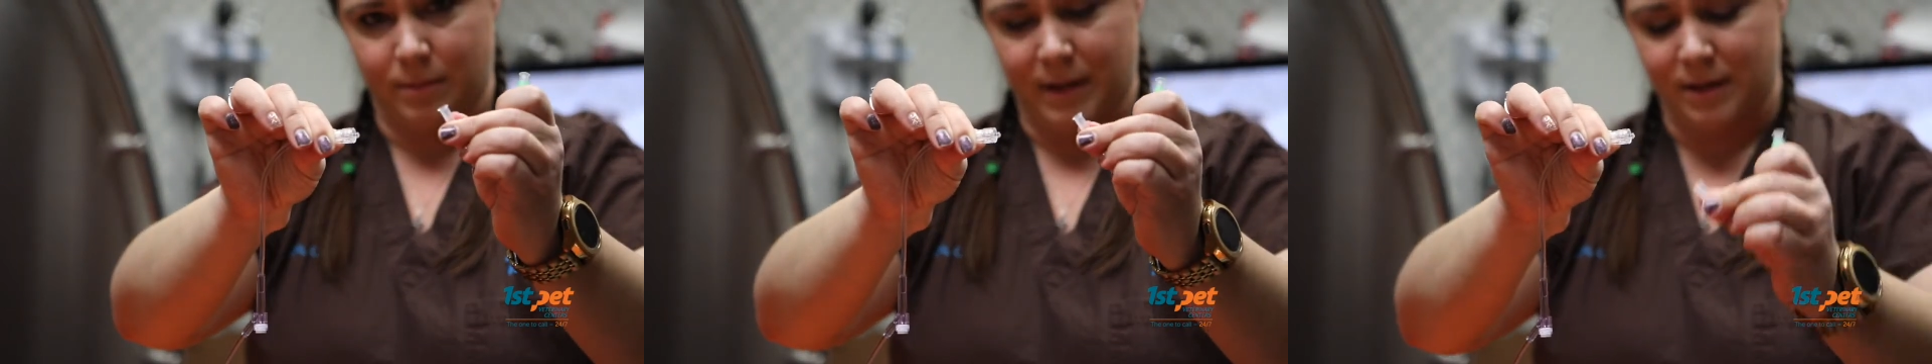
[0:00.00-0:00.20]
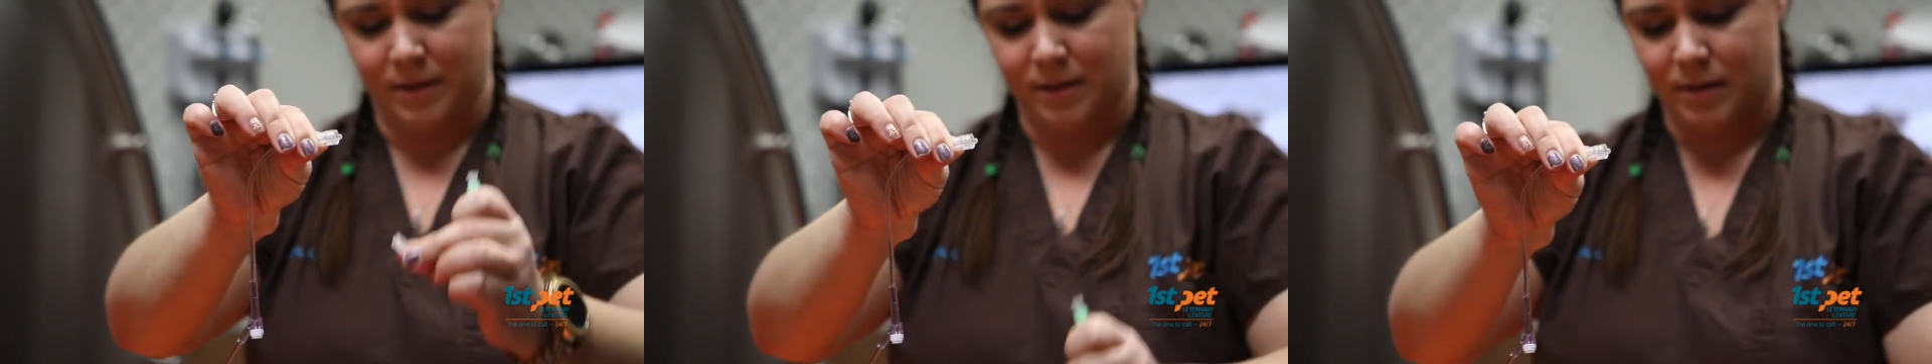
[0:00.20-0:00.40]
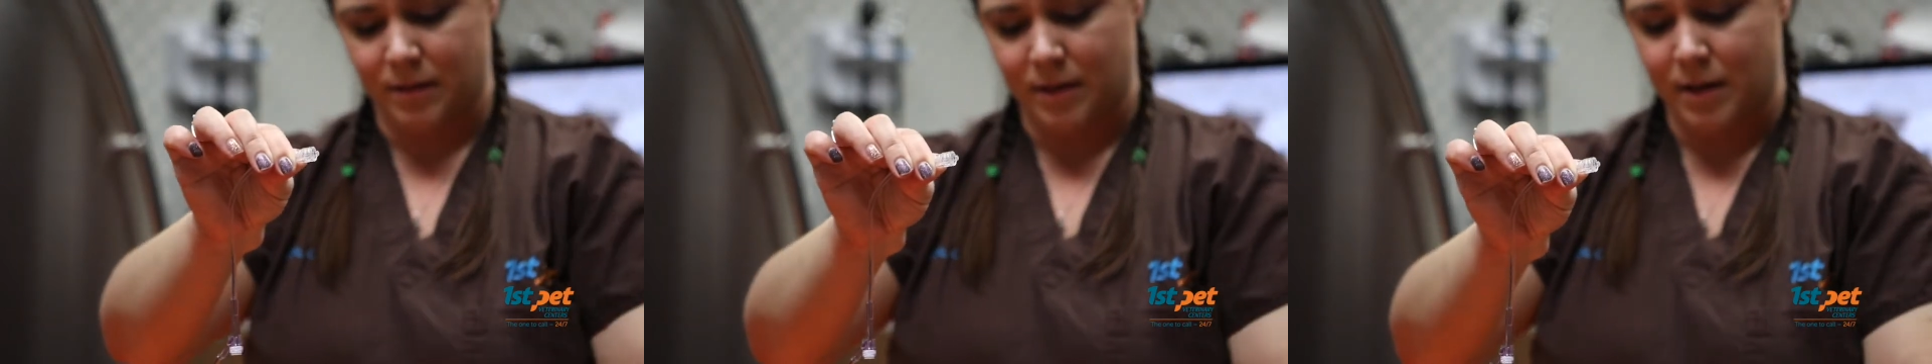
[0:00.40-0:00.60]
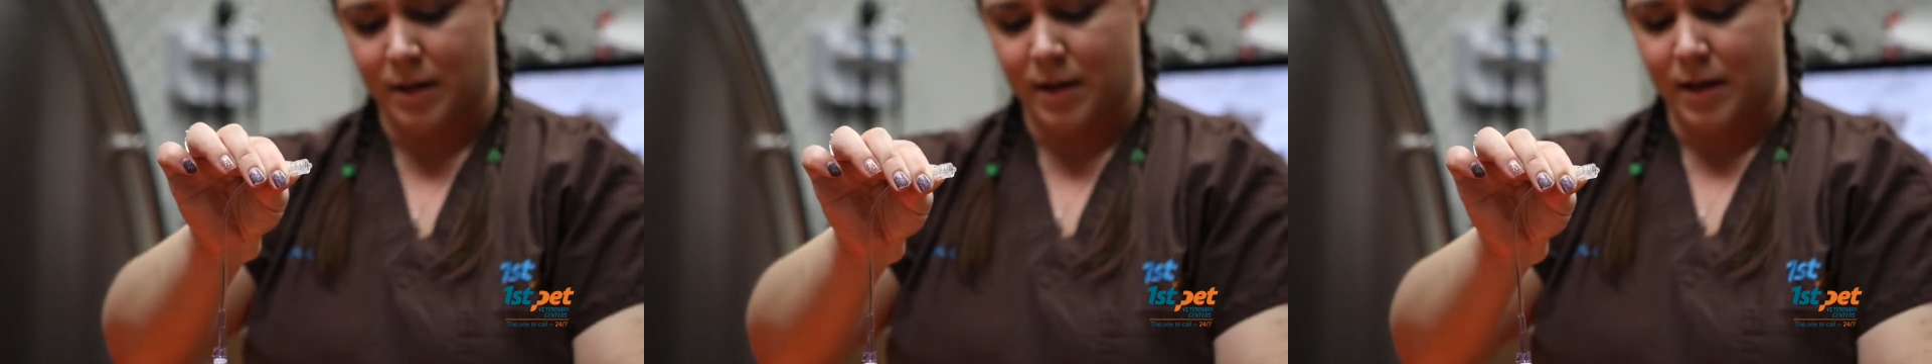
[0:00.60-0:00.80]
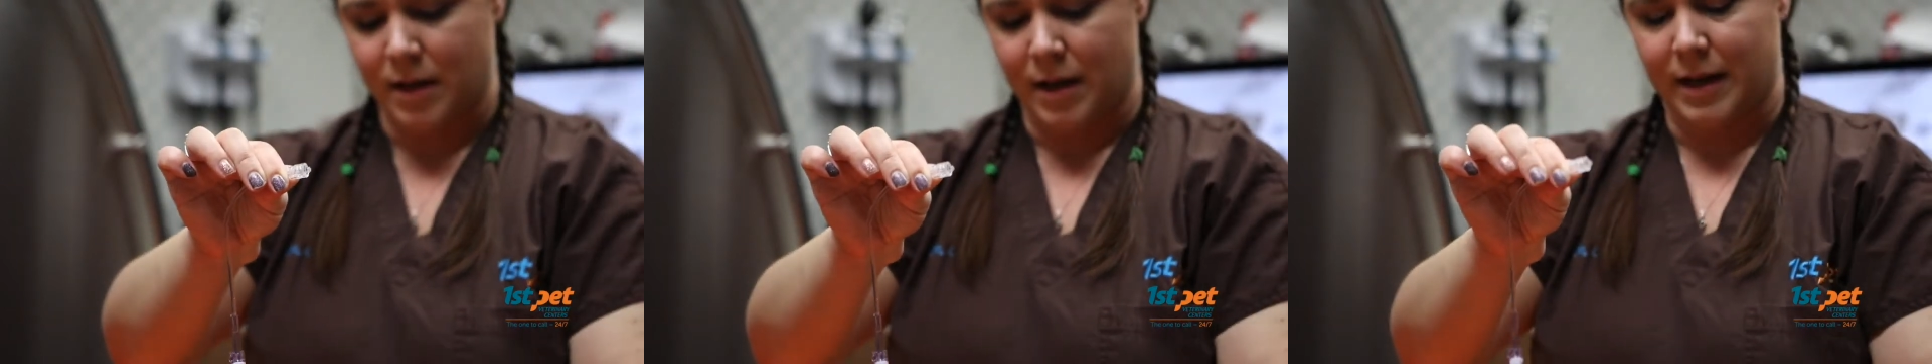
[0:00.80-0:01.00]
piece.
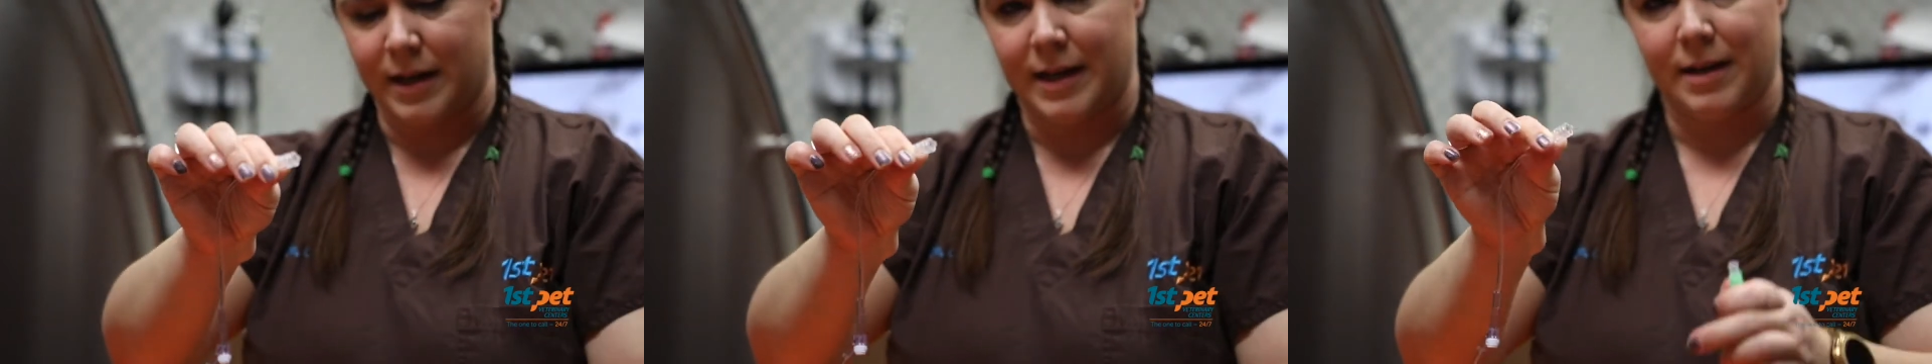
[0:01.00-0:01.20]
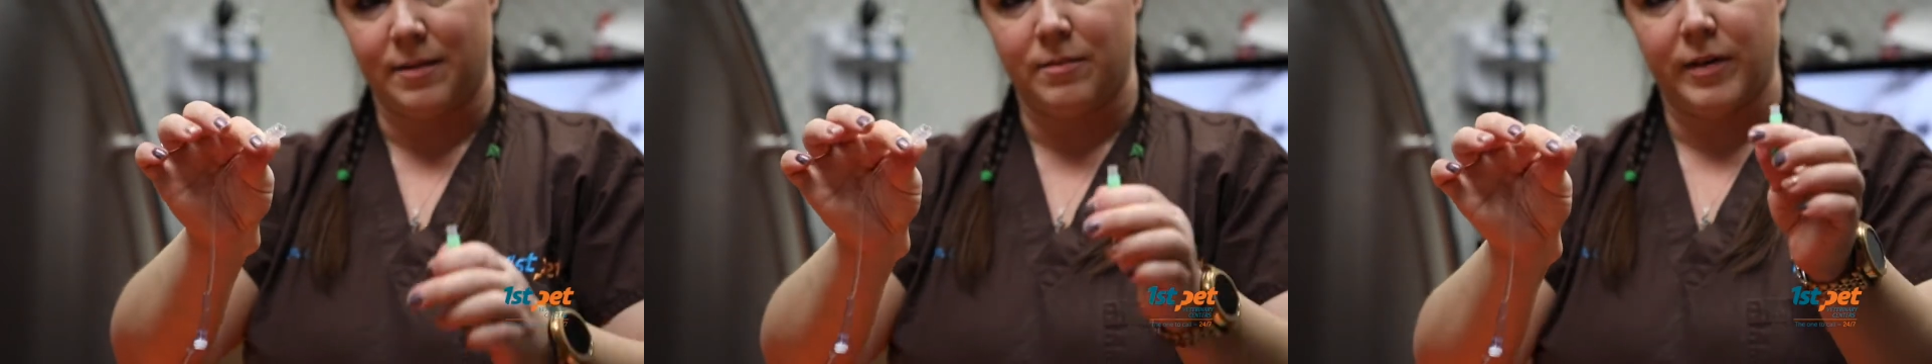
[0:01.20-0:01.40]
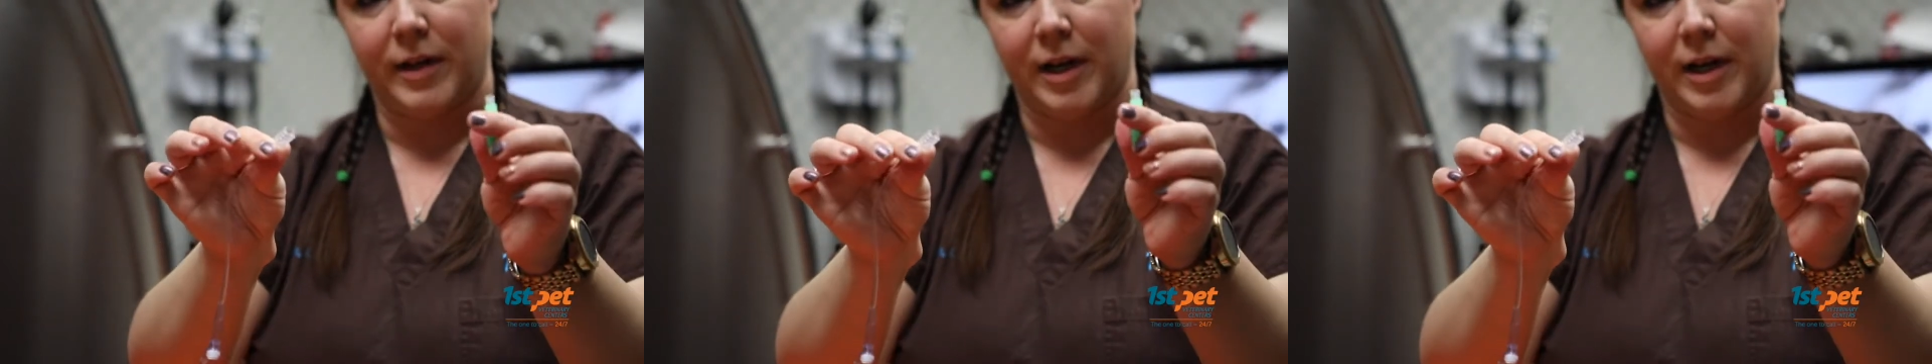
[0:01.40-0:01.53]
Again,